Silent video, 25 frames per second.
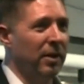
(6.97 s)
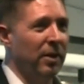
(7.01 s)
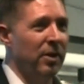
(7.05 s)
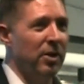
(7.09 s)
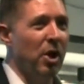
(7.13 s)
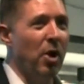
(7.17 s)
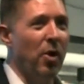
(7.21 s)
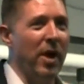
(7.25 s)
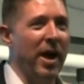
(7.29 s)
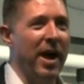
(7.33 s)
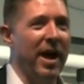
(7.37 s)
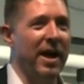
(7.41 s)

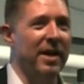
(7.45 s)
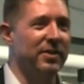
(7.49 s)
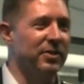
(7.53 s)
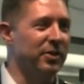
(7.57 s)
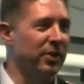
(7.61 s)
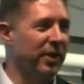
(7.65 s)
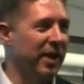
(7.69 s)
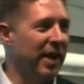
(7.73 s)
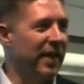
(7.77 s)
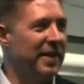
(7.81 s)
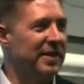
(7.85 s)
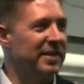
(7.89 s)
No hands.
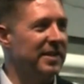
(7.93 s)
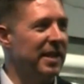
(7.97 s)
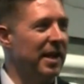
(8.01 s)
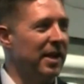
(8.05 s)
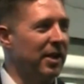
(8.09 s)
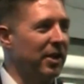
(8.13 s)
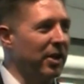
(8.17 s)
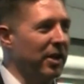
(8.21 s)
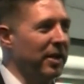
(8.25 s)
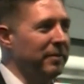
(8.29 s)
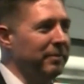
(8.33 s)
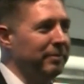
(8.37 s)
Okay, that's not
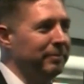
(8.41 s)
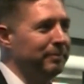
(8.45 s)
good.